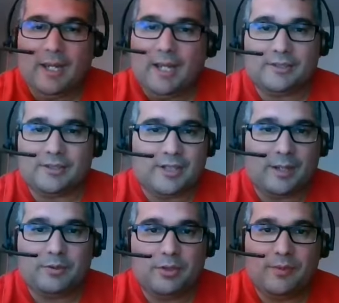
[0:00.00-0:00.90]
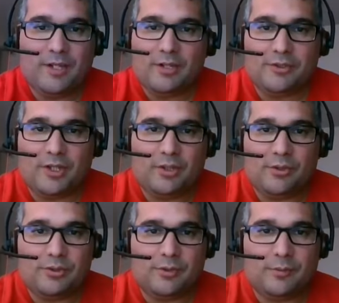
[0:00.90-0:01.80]
It's the same 2 videos I
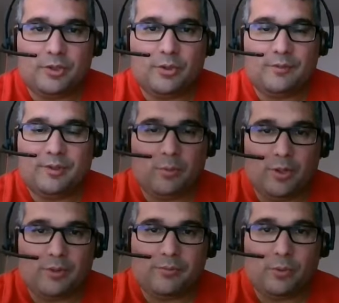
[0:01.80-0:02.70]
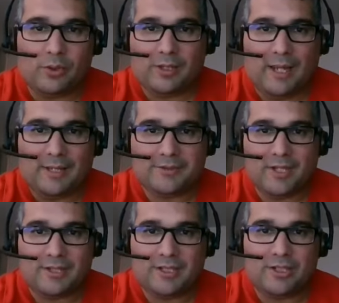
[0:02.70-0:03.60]
use in UNV 104 class
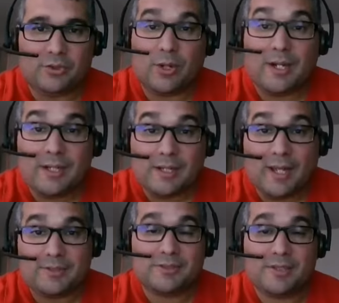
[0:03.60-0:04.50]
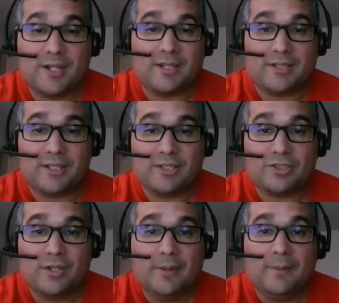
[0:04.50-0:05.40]
that I teach, or any classes that I
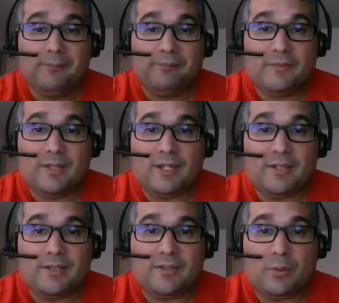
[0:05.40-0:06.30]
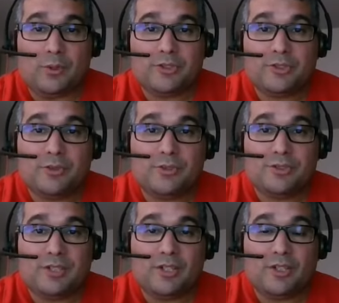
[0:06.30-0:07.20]
teach where
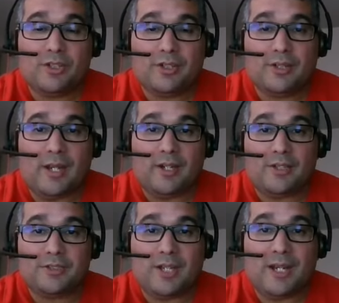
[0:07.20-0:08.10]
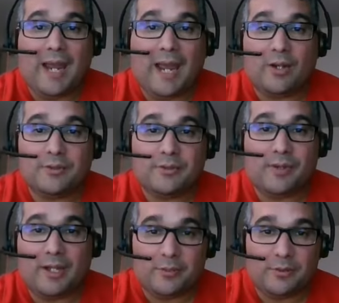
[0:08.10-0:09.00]
students need to learn and understand how to
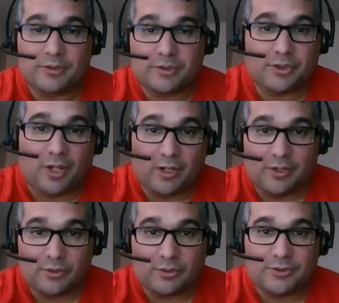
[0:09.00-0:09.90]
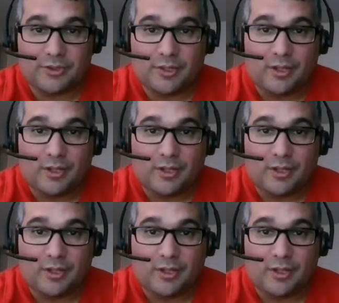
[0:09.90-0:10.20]
find research articles.